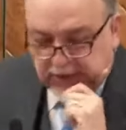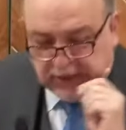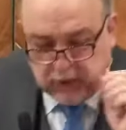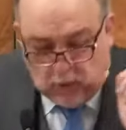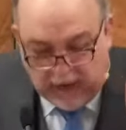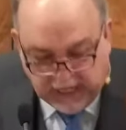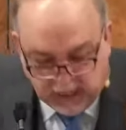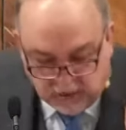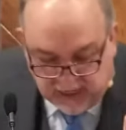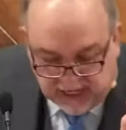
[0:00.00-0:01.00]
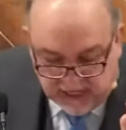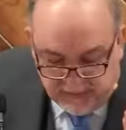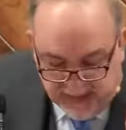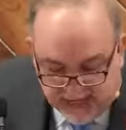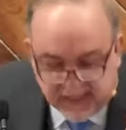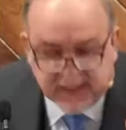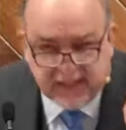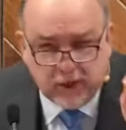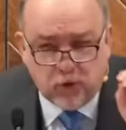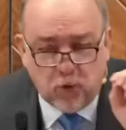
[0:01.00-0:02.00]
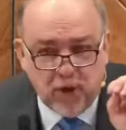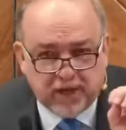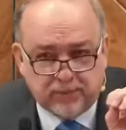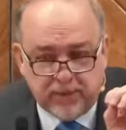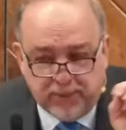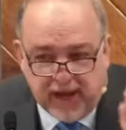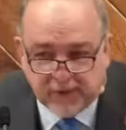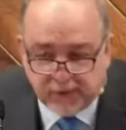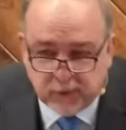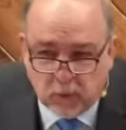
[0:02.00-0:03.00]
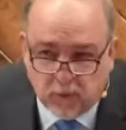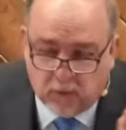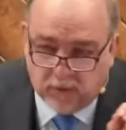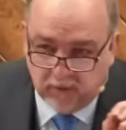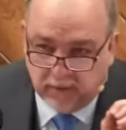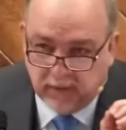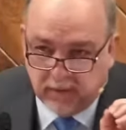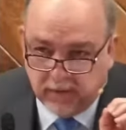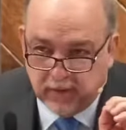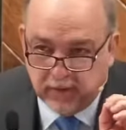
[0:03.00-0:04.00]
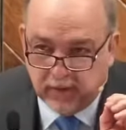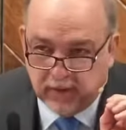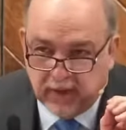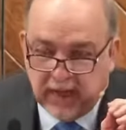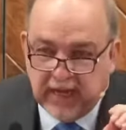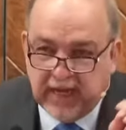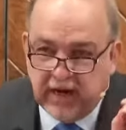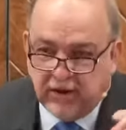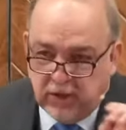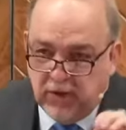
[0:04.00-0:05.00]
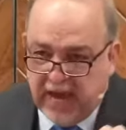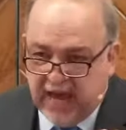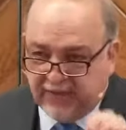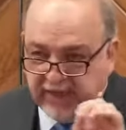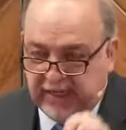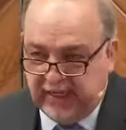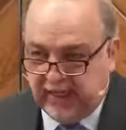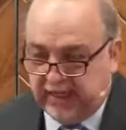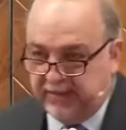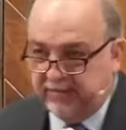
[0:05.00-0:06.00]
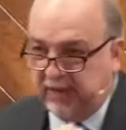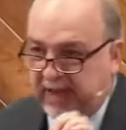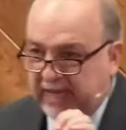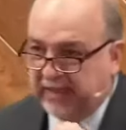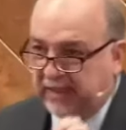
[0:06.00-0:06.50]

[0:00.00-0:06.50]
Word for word: it's quite unique in that it's incredibly pastoral. Here you have again, like the